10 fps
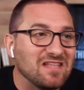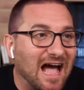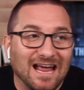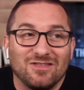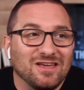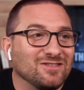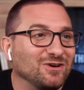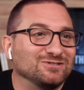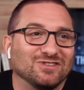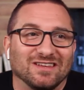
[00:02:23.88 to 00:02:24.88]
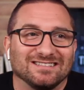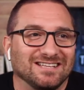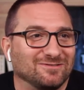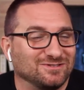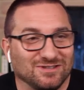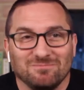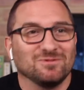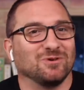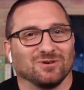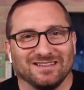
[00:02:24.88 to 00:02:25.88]
I think those things have some
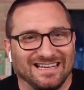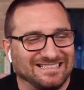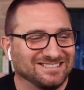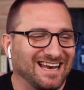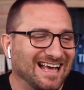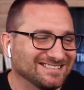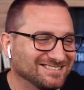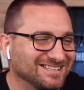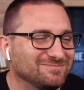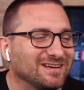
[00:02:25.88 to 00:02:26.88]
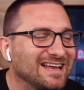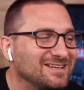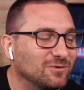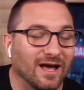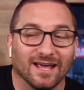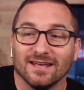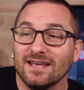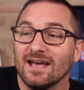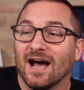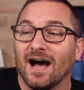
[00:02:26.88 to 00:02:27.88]
correlation, actually. But anyway,
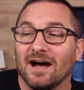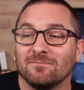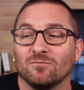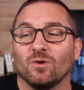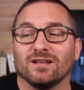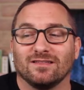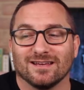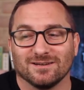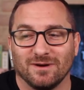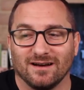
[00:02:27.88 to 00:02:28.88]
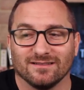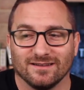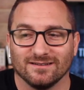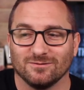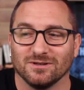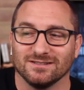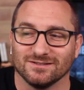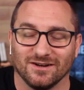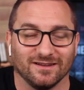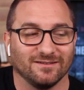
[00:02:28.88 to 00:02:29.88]
what do you think about what you
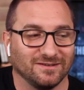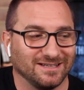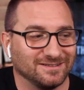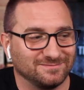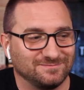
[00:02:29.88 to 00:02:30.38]
saw in that video?